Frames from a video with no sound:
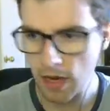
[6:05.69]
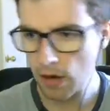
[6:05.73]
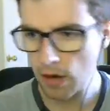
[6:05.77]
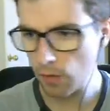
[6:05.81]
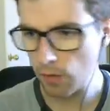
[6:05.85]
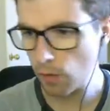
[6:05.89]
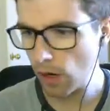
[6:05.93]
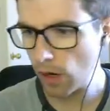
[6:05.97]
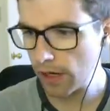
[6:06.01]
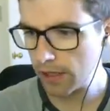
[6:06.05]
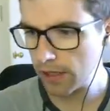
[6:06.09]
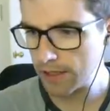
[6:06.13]

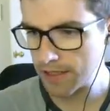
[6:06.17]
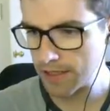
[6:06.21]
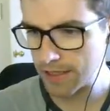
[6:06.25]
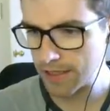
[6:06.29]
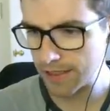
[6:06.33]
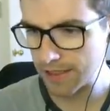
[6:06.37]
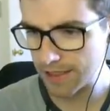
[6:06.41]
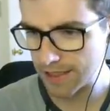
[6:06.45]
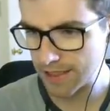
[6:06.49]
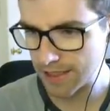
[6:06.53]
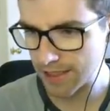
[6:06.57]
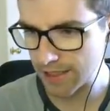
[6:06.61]
Why
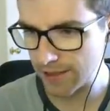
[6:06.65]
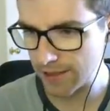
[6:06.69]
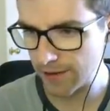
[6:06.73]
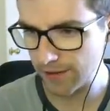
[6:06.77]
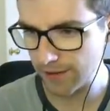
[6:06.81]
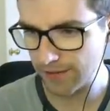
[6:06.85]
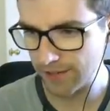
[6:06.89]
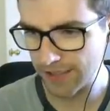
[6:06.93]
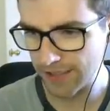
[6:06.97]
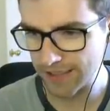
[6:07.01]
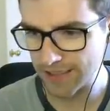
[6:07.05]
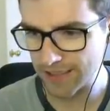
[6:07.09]
isn't this guy
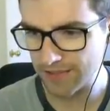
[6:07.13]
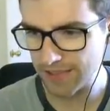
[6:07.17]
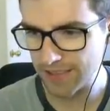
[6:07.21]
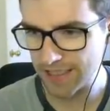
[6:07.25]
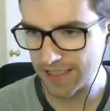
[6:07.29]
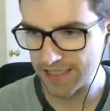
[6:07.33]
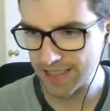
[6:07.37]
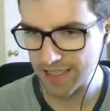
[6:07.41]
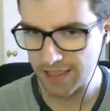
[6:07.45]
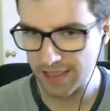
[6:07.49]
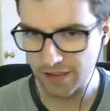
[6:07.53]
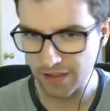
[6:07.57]
going back to
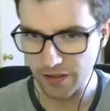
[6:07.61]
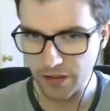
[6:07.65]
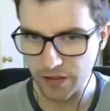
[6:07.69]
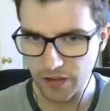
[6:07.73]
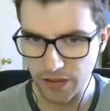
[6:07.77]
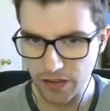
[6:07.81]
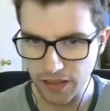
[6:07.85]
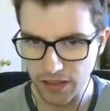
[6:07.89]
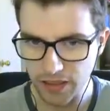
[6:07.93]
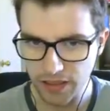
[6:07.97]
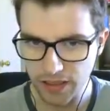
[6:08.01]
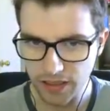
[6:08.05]
base either?
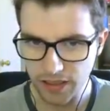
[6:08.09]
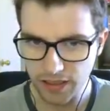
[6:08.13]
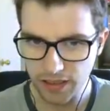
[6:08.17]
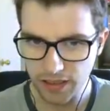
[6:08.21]
Okay.